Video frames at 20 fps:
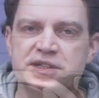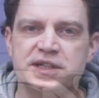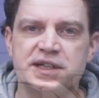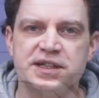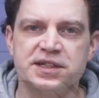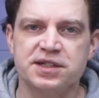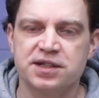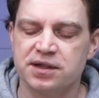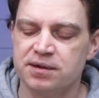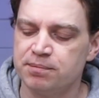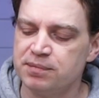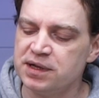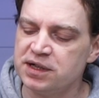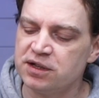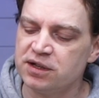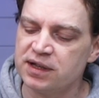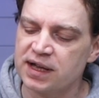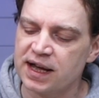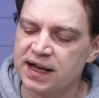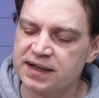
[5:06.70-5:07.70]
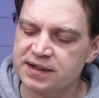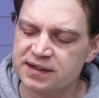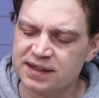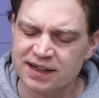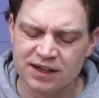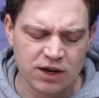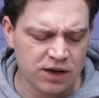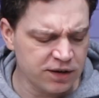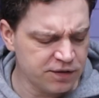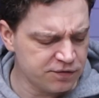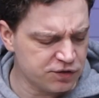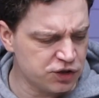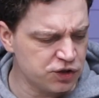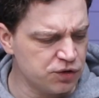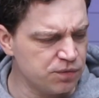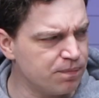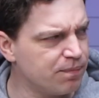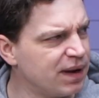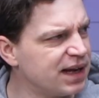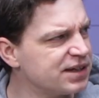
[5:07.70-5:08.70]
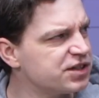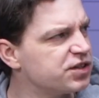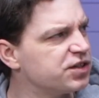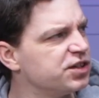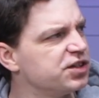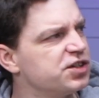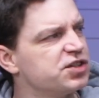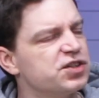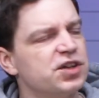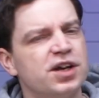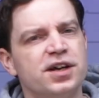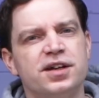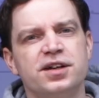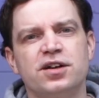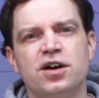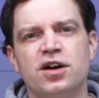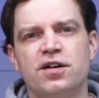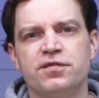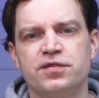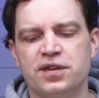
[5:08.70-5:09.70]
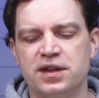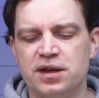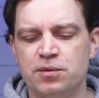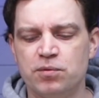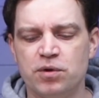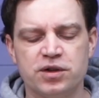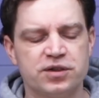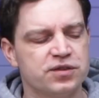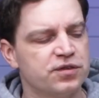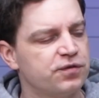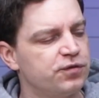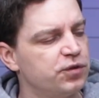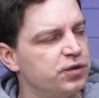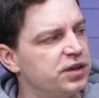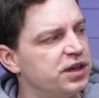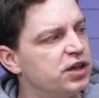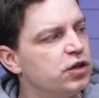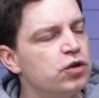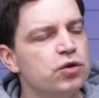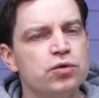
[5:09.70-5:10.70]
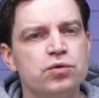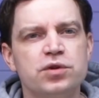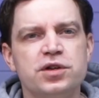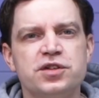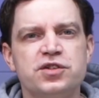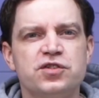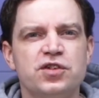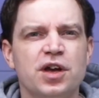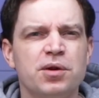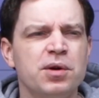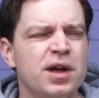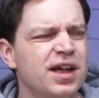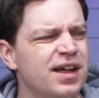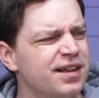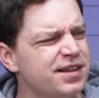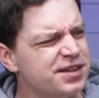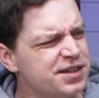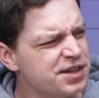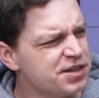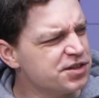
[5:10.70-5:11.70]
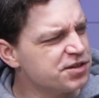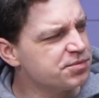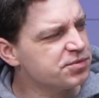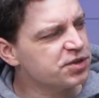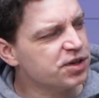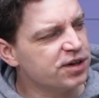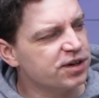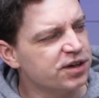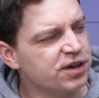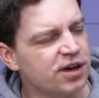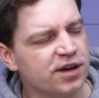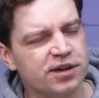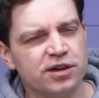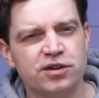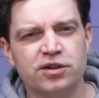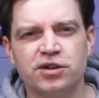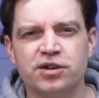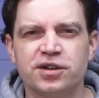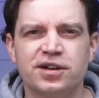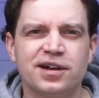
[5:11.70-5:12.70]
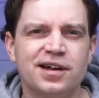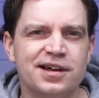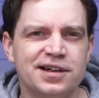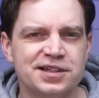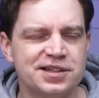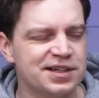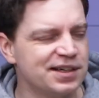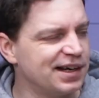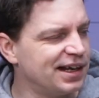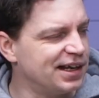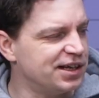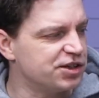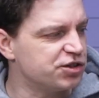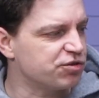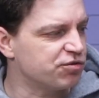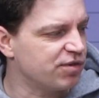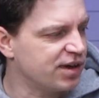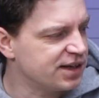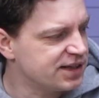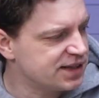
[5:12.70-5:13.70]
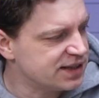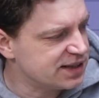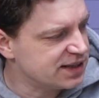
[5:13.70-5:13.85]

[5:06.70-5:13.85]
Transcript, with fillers: into the middle and they kind of do match the design of the ones for the cooler. So the system's going to kind of look nice and integrated